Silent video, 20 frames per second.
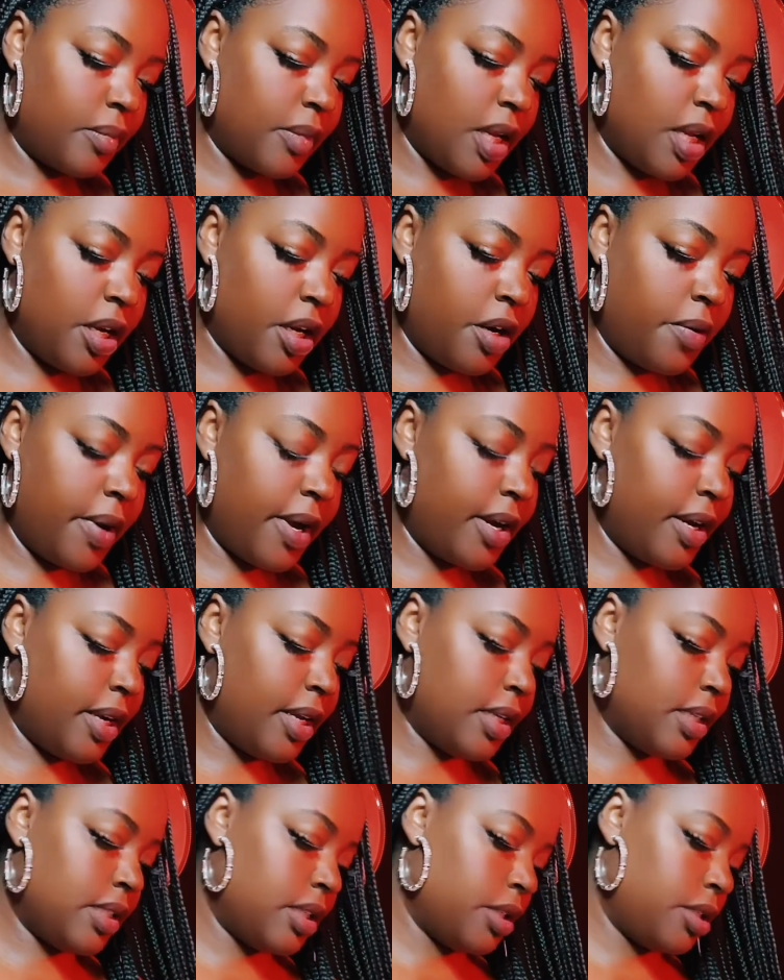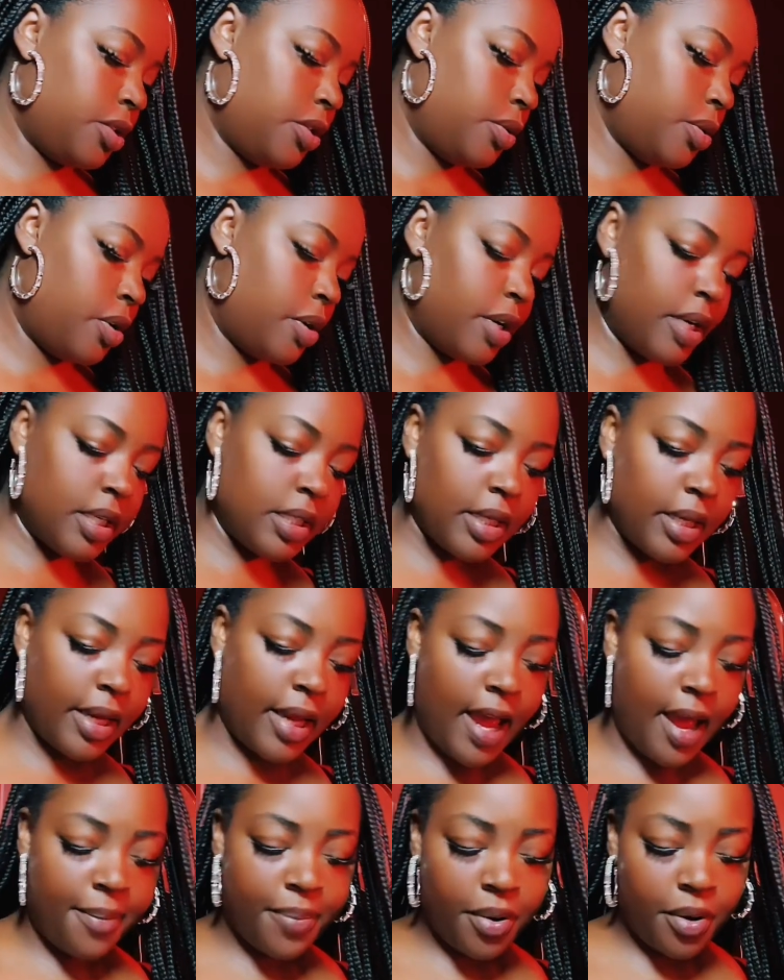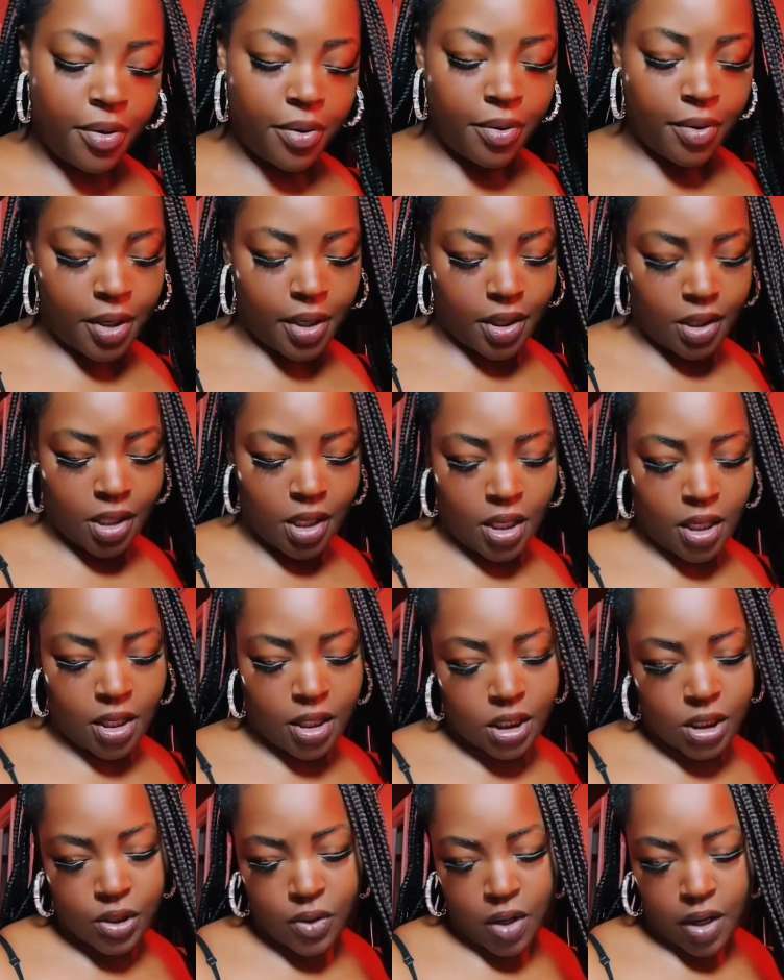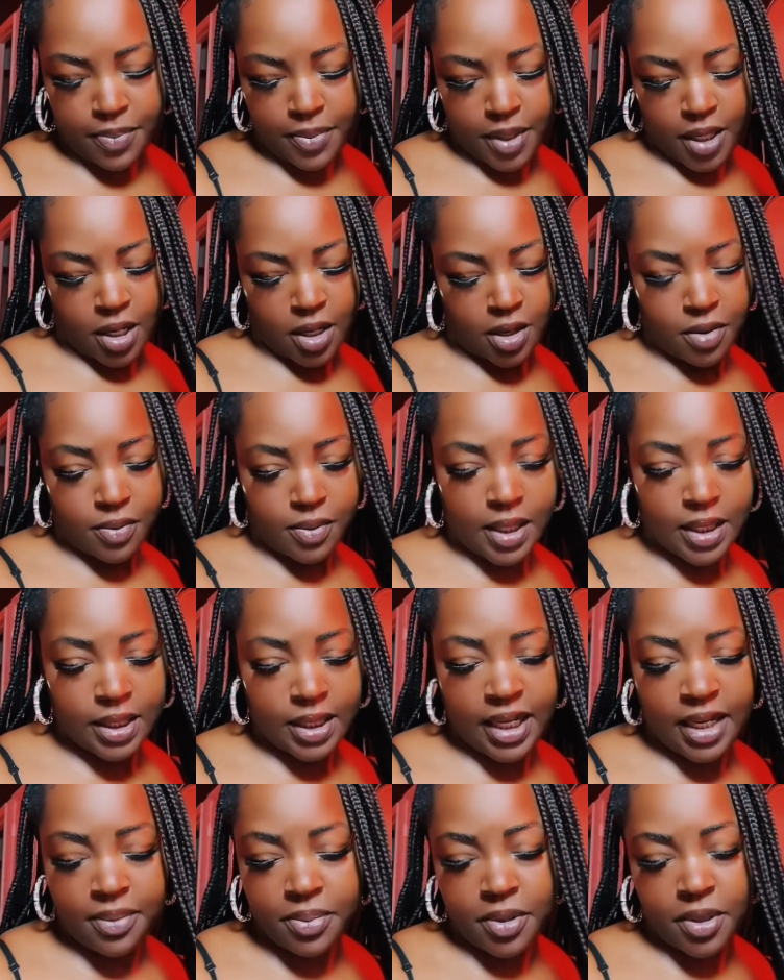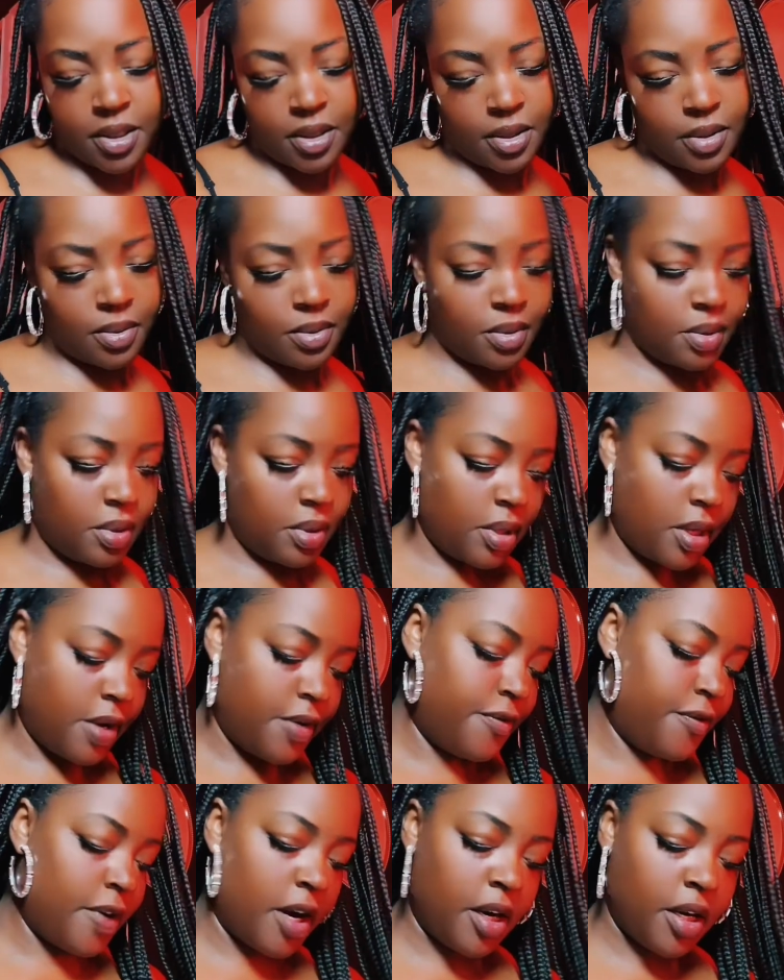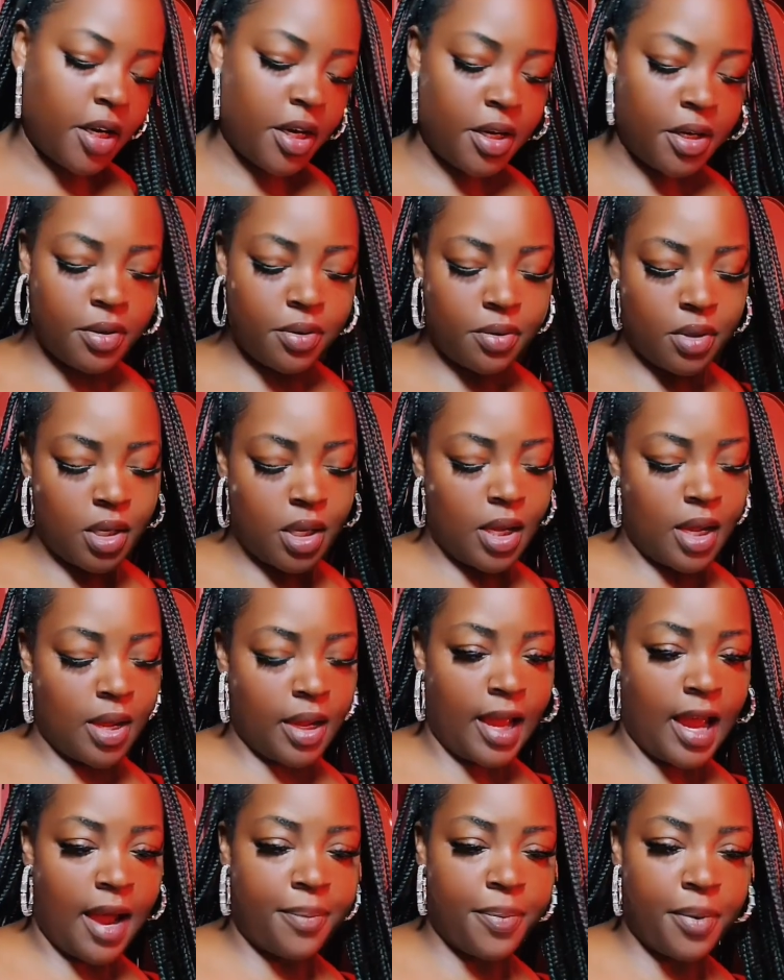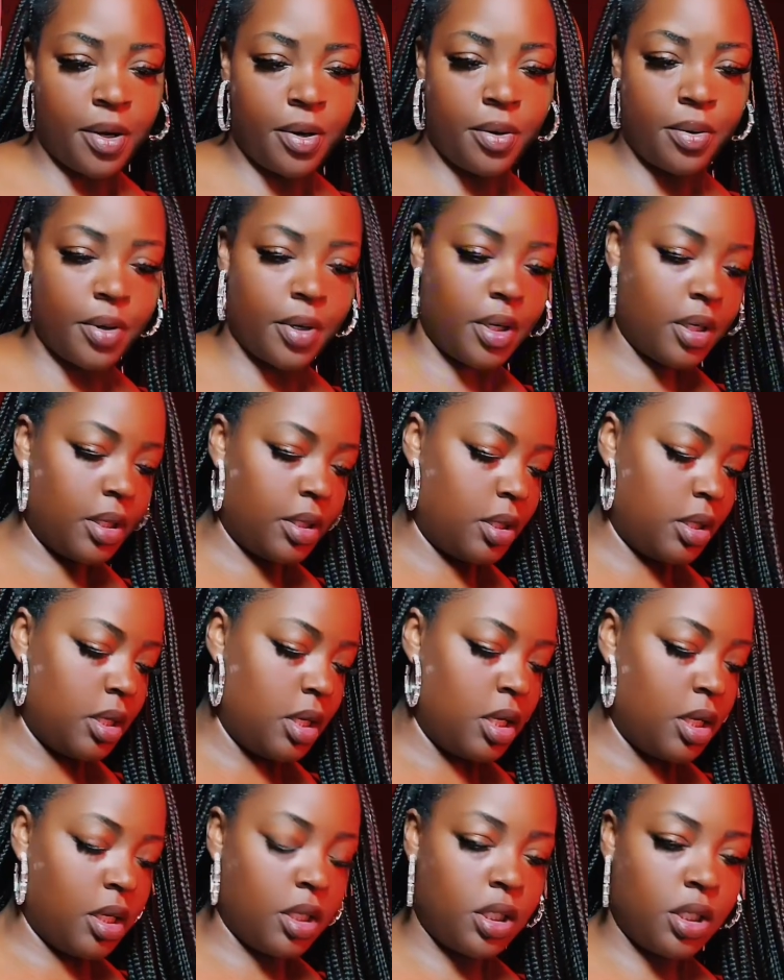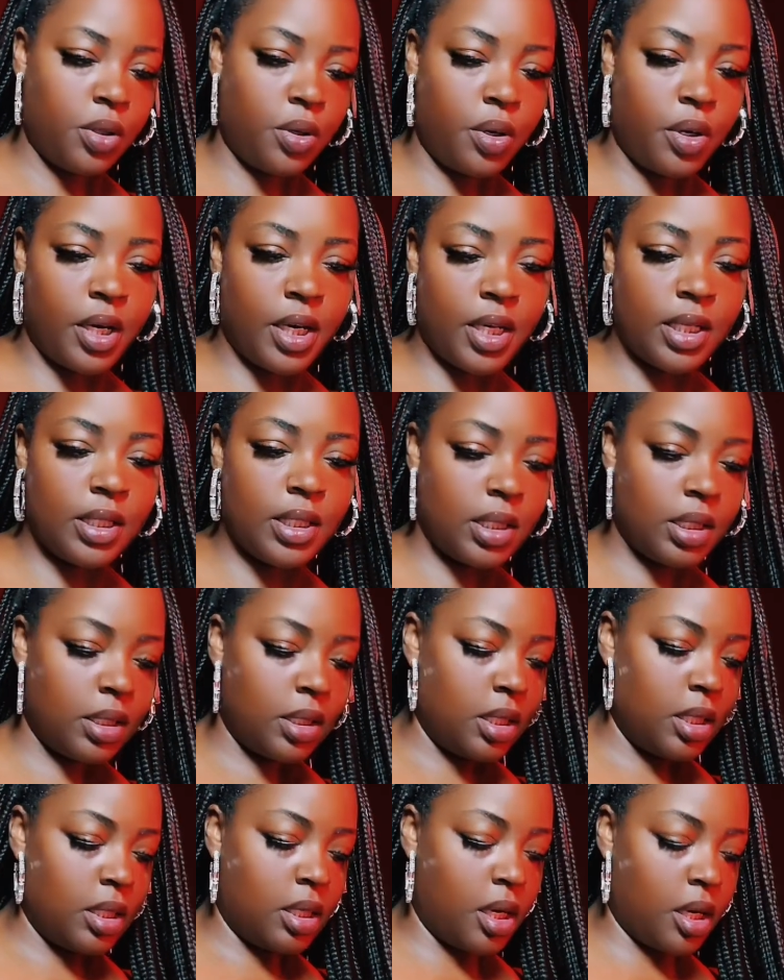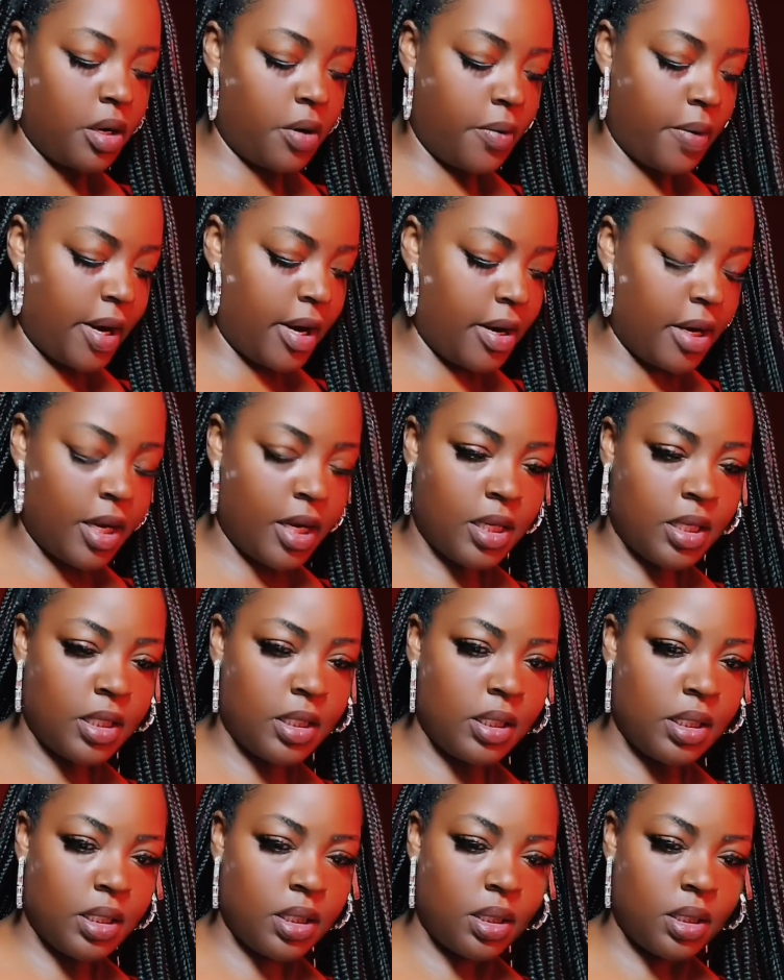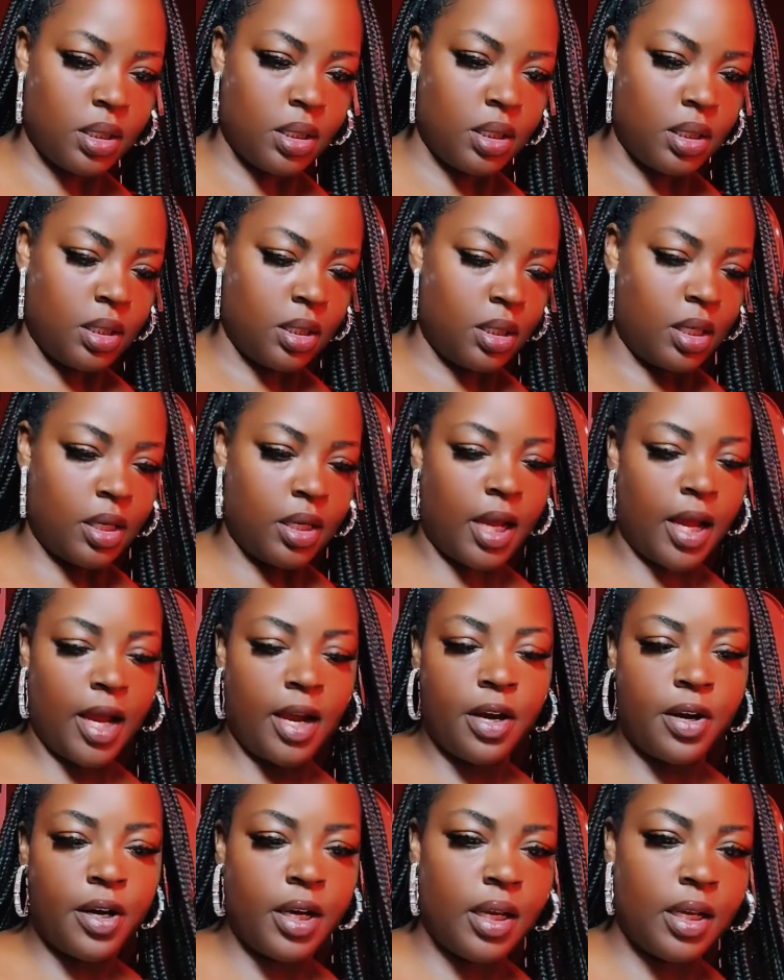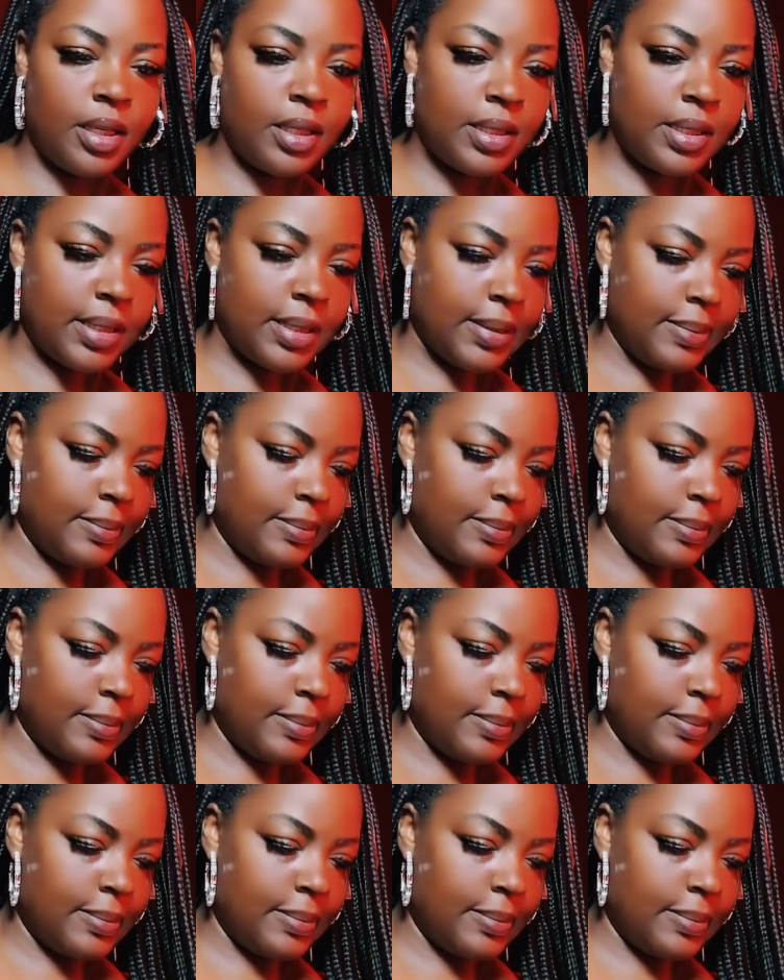an Aquarius, a Taurus, a Capricorn, a Scorpio, a Libra, a Virgo, a Capricorn, a Taurus, Aquarius, an Aries,